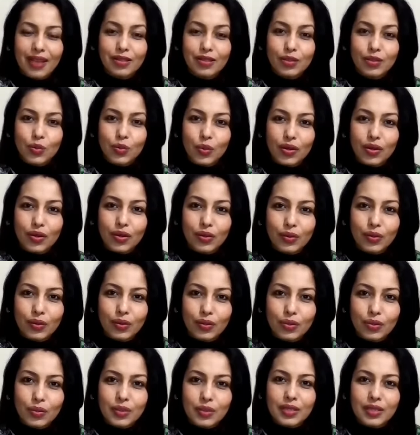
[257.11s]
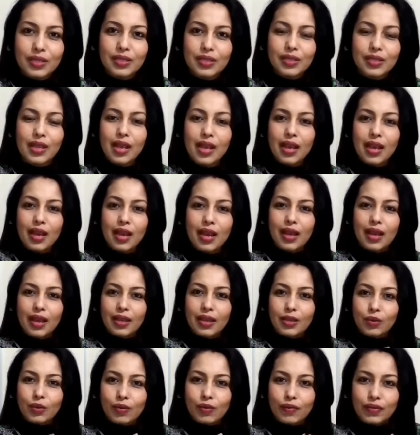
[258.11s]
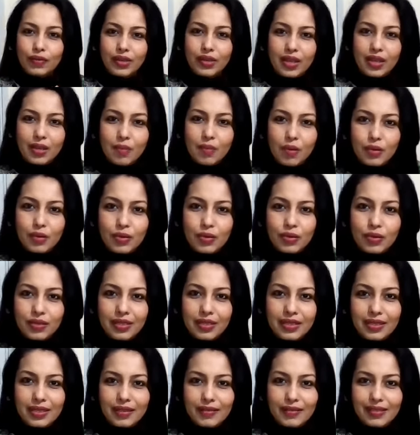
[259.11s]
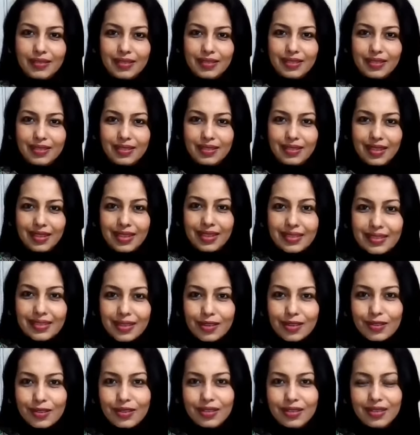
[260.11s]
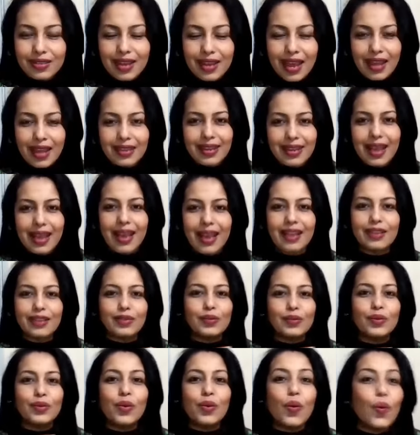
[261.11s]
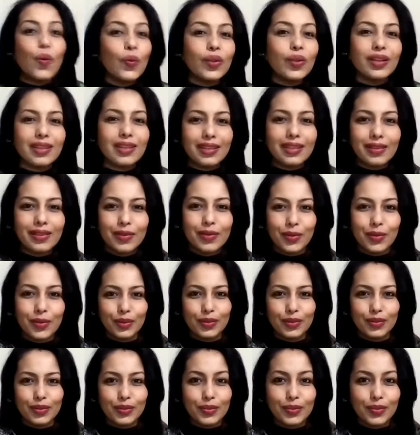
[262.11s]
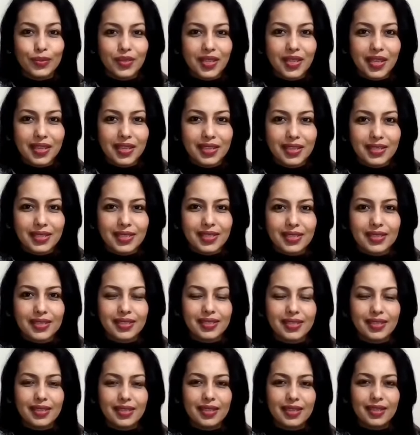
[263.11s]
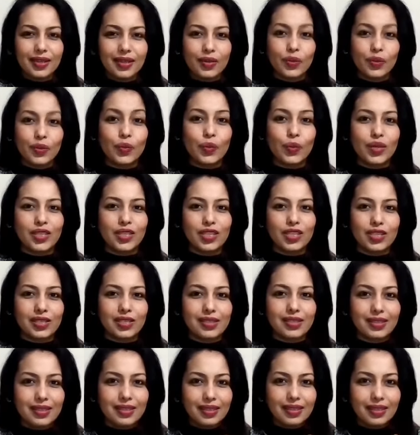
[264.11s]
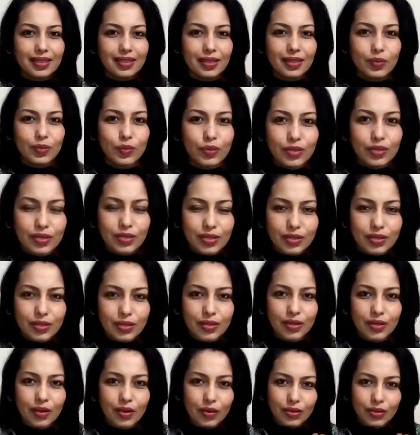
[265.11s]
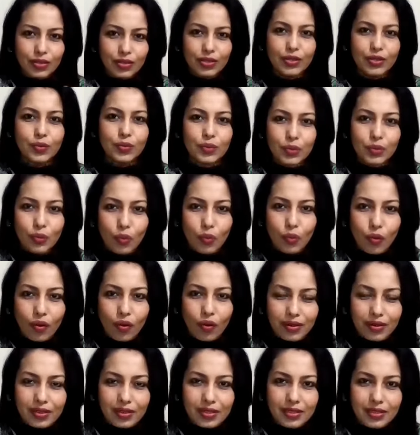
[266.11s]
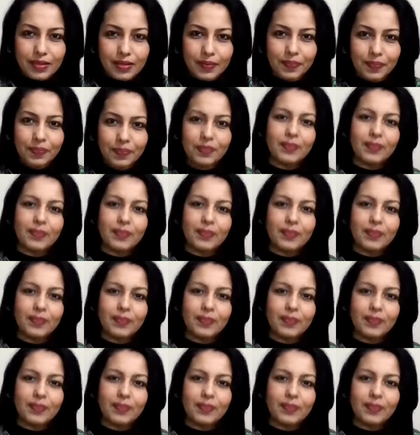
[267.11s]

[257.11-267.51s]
And so, what you're going to do is you'll forget about your gifts, the things that you're good at, and you're only going to do things which he would or she would want.